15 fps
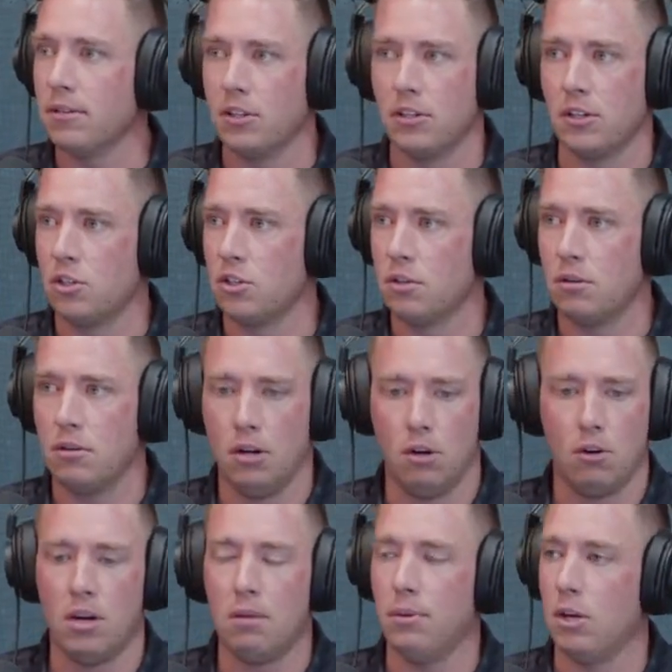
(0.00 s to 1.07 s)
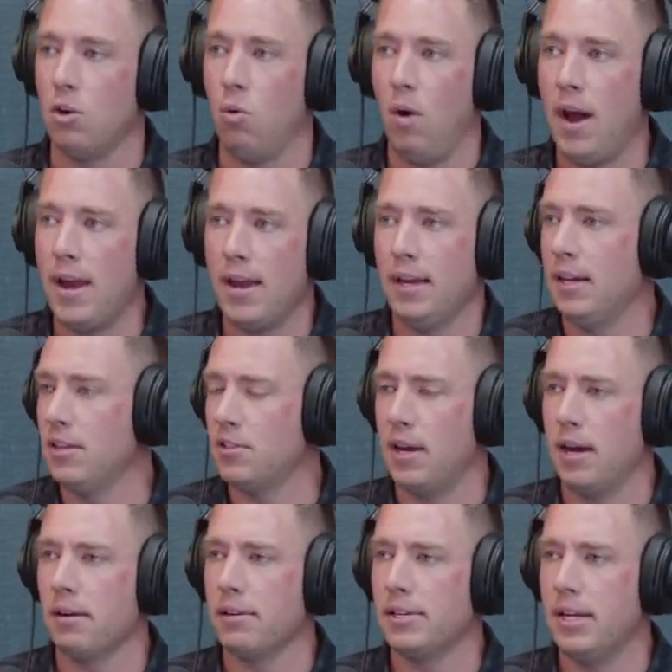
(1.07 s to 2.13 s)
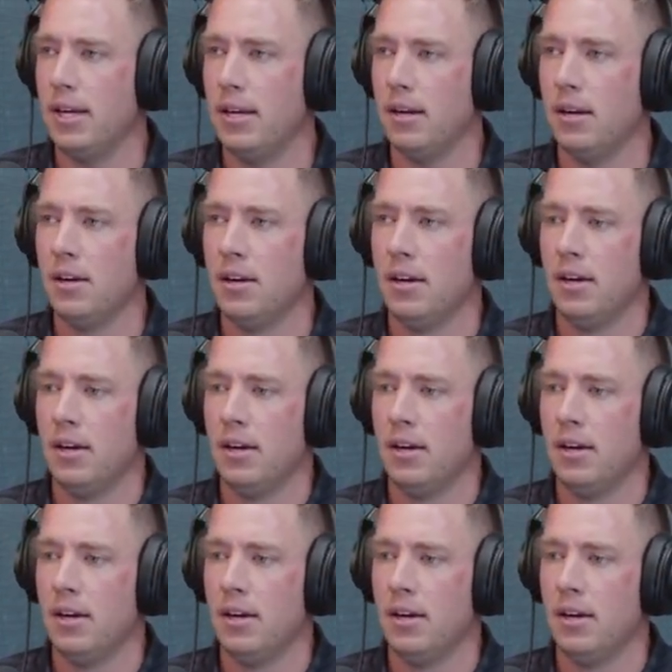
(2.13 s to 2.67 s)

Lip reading: It's incredibly quiet and it's guaranteed.